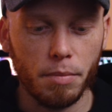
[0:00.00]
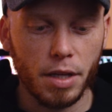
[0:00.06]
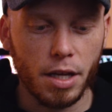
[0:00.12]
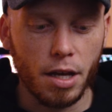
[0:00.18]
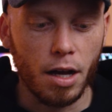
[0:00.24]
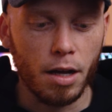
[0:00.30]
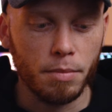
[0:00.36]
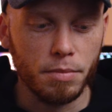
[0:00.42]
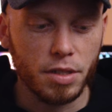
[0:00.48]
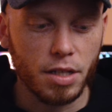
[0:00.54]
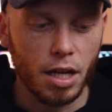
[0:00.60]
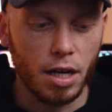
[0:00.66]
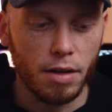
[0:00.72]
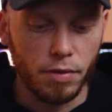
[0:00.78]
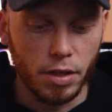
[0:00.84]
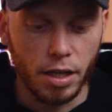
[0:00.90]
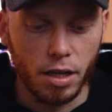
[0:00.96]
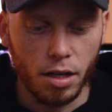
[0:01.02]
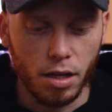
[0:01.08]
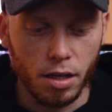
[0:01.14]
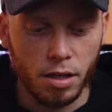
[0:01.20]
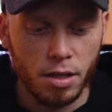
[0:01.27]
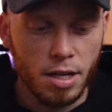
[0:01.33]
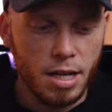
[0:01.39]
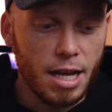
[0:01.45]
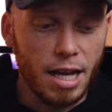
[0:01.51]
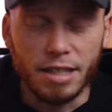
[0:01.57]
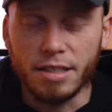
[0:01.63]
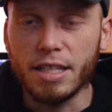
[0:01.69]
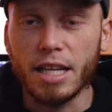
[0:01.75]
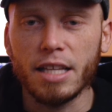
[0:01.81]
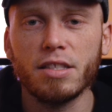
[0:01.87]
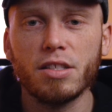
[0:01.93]
becomes kind of like a
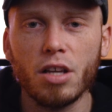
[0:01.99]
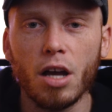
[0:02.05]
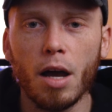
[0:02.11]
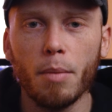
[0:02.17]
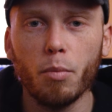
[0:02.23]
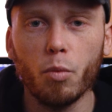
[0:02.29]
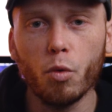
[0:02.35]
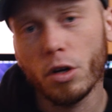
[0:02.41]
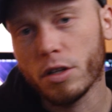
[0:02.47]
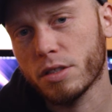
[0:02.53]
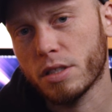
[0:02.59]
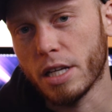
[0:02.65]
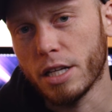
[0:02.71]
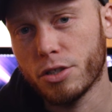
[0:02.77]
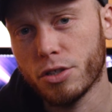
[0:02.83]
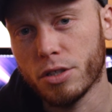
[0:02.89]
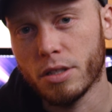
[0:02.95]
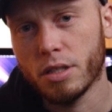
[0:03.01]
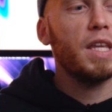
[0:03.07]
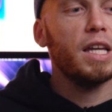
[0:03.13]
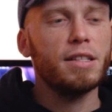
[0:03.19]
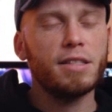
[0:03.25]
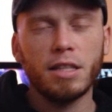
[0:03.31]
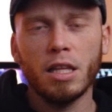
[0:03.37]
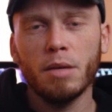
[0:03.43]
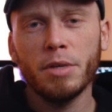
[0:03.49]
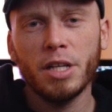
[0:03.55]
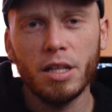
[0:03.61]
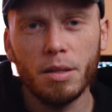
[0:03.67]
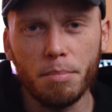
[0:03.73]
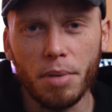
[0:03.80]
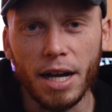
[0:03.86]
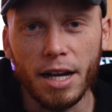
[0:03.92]
desktop workstation. It's
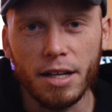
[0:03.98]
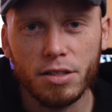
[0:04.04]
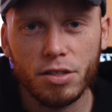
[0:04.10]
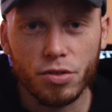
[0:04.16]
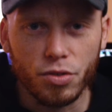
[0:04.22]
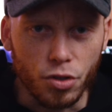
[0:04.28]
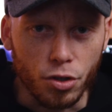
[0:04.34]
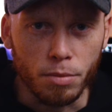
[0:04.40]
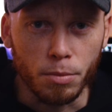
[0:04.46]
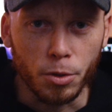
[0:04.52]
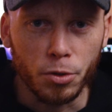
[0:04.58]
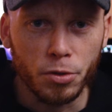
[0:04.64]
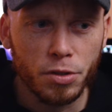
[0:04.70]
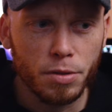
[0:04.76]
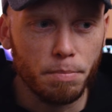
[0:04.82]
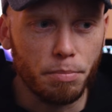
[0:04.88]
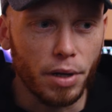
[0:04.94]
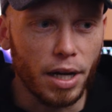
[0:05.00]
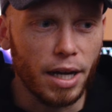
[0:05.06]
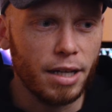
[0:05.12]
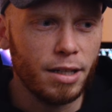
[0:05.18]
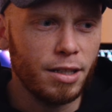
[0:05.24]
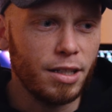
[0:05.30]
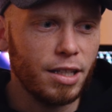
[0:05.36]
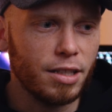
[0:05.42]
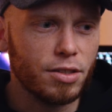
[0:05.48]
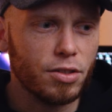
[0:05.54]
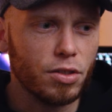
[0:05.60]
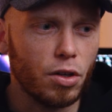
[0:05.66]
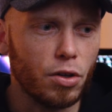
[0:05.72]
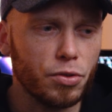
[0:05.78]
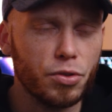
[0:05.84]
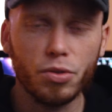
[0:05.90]
limited by its thermals, but it's
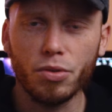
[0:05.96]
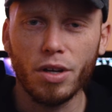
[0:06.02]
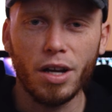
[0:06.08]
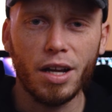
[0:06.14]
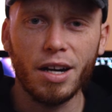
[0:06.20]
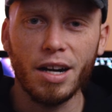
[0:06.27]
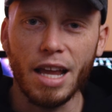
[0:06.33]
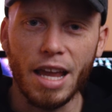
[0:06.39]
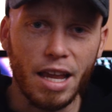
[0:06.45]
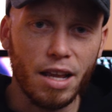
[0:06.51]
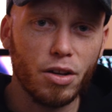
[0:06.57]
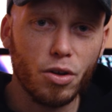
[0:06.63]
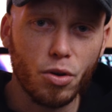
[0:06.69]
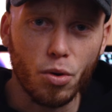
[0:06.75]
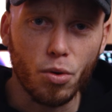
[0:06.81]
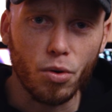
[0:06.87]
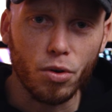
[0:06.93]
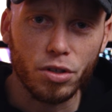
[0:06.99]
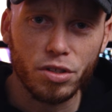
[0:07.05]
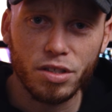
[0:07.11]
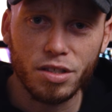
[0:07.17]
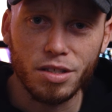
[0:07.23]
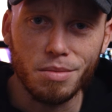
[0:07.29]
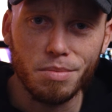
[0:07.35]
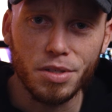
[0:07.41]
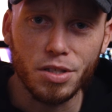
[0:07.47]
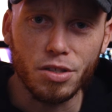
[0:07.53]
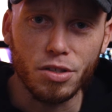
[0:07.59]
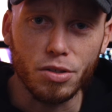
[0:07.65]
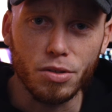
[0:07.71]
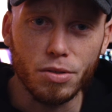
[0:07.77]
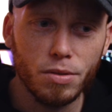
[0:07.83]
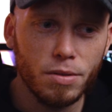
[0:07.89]
also got an 8-core
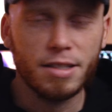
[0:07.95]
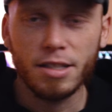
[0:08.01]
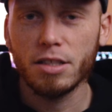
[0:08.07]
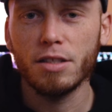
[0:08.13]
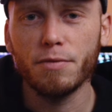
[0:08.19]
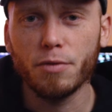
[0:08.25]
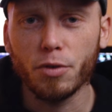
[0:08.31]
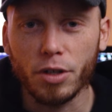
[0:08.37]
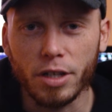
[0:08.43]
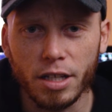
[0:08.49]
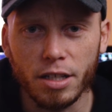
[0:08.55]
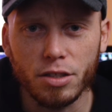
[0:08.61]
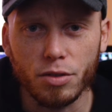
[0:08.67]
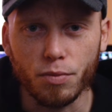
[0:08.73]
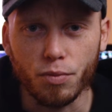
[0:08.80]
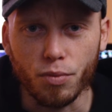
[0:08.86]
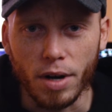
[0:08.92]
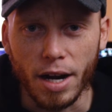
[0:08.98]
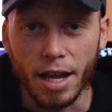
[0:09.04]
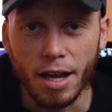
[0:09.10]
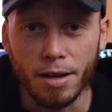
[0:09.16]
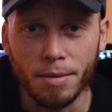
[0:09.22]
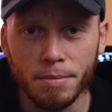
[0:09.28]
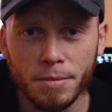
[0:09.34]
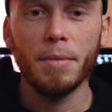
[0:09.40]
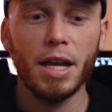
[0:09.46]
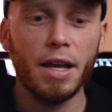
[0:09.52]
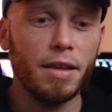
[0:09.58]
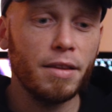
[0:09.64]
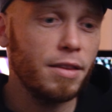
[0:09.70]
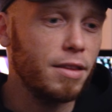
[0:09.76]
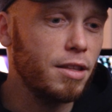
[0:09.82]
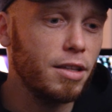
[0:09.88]
CPU, 64 gigs of RAM,
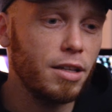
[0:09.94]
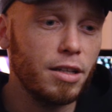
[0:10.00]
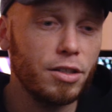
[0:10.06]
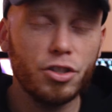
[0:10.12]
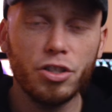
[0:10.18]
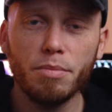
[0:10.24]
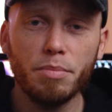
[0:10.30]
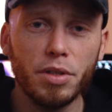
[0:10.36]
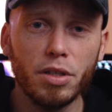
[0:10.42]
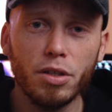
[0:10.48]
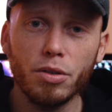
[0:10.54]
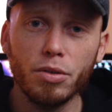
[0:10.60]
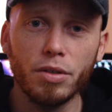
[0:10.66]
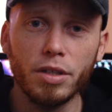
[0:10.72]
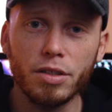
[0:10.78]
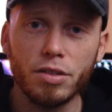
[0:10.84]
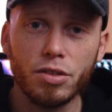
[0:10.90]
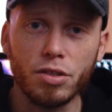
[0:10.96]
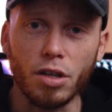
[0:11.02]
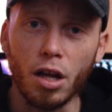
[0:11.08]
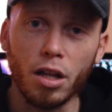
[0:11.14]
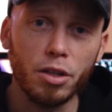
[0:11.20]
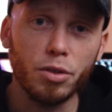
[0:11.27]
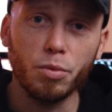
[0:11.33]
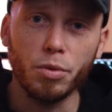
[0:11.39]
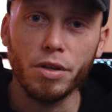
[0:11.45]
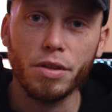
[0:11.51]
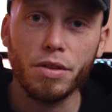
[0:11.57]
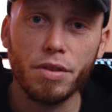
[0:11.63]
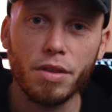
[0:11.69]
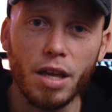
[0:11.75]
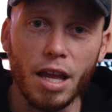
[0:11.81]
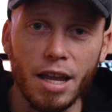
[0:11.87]
and the GPU is solid
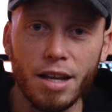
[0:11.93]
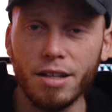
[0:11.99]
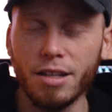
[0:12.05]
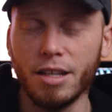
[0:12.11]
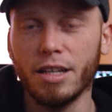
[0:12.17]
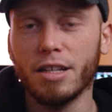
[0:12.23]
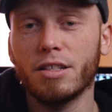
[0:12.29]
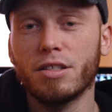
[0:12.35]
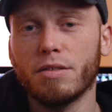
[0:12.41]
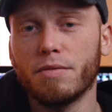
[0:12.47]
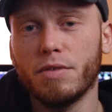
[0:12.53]
with 8 gigs of